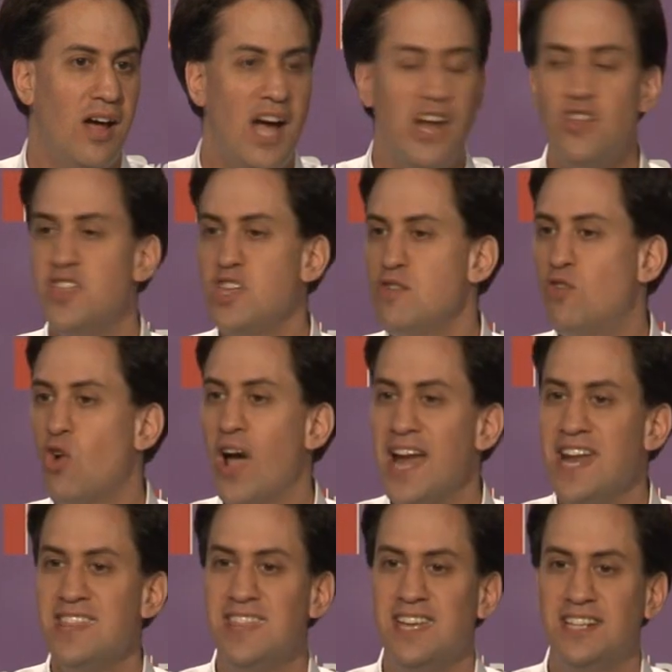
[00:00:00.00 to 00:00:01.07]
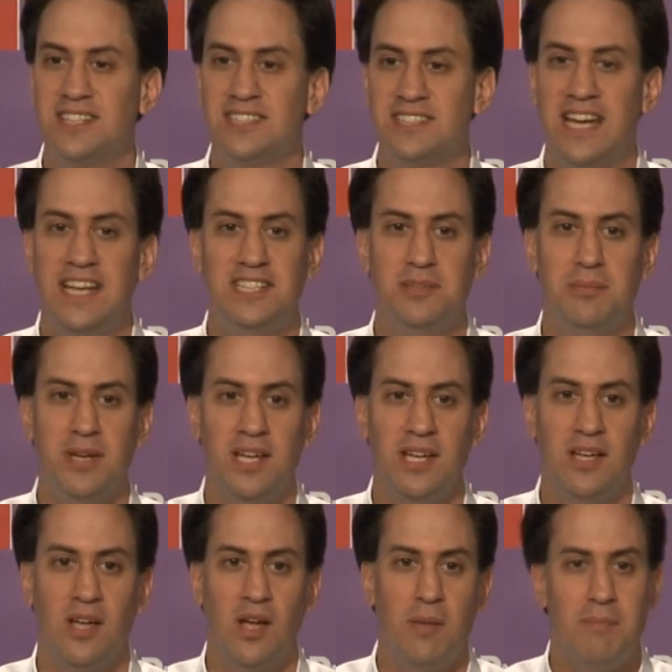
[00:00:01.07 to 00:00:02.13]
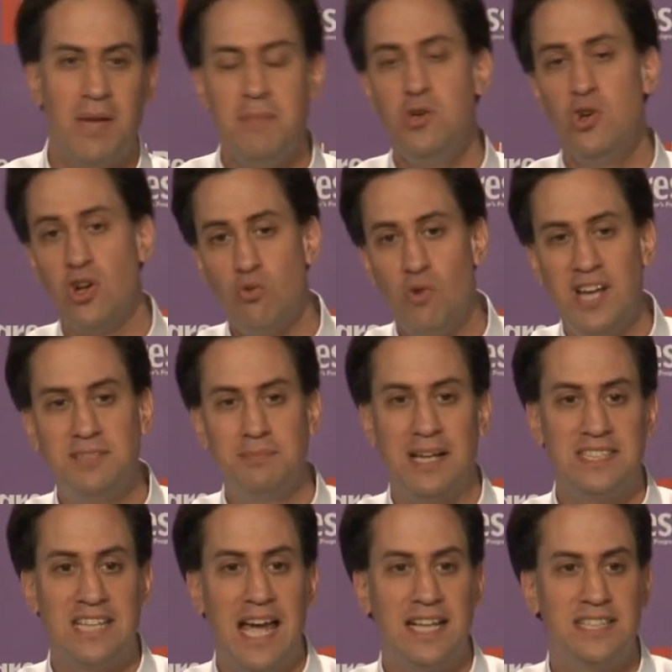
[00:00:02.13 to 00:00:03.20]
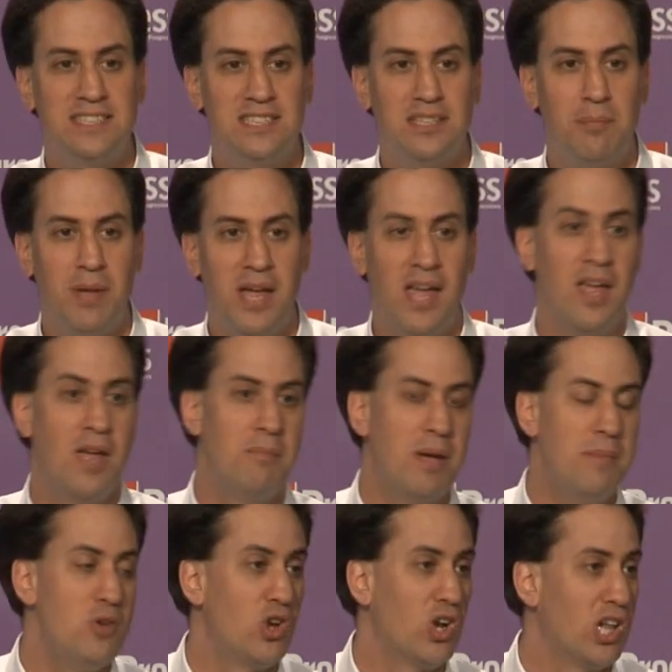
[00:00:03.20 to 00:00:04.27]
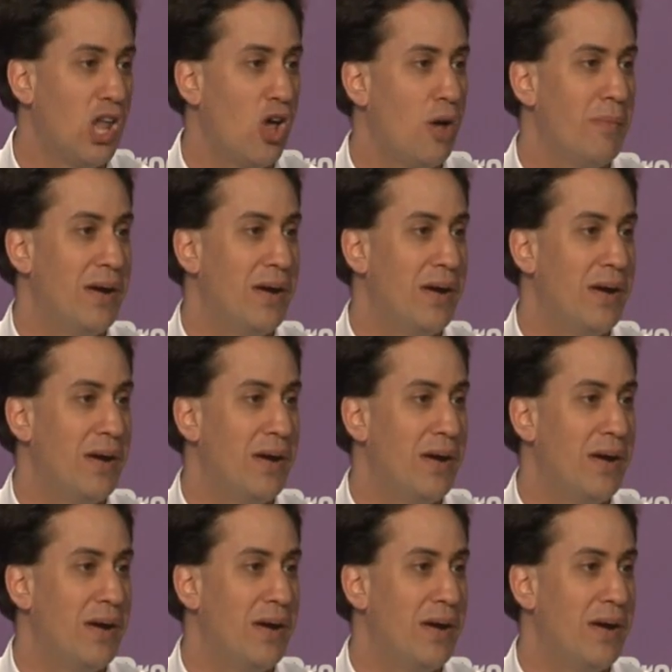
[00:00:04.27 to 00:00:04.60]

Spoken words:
I don't think you've got anything to say to me. Maybe you can raise my taxes a bit, maybe you can lower